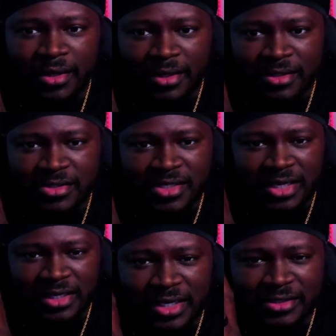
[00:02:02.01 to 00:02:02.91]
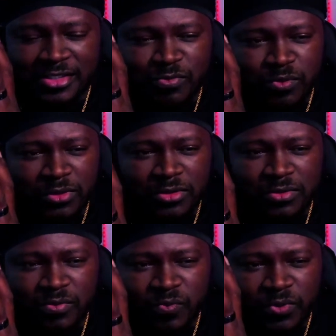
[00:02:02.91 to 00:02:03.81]
It's kind this
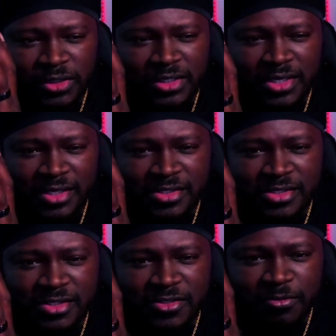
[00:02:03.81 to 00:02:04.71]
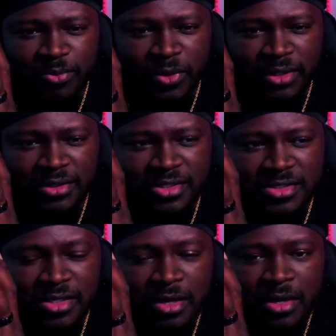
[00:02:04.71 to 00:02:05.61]
real, really nice center point that's